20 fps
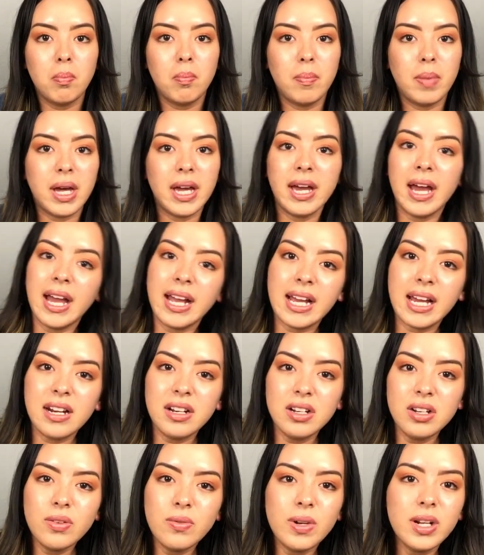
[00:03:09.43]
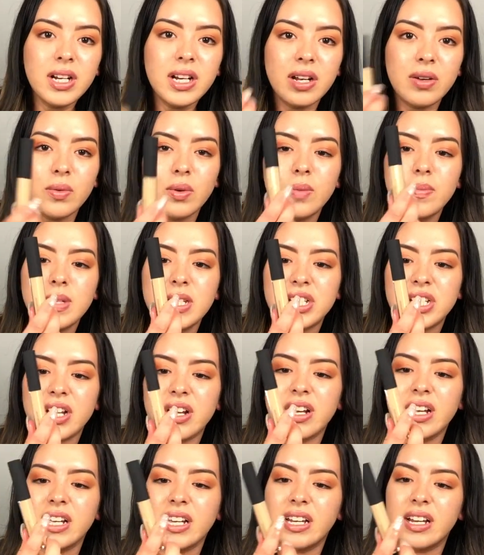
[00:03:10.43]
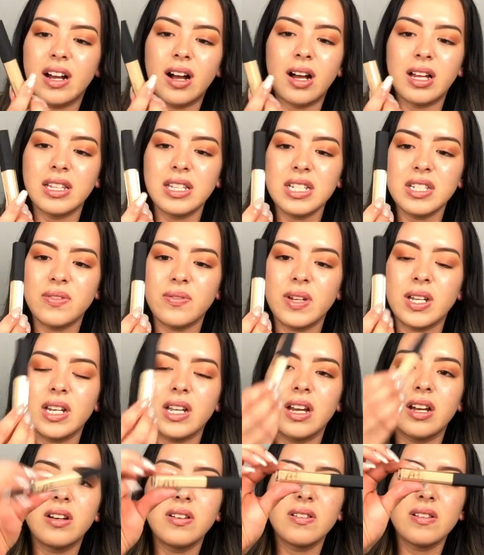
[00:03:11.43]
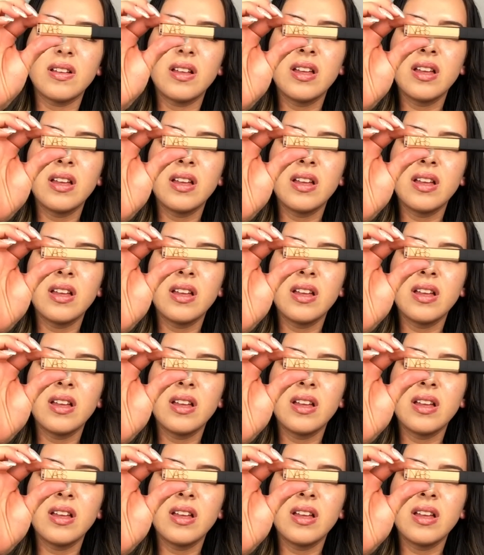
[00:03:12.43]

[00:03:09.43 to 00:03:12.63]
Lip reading: but I got a new one and we'll be sharing it on this video.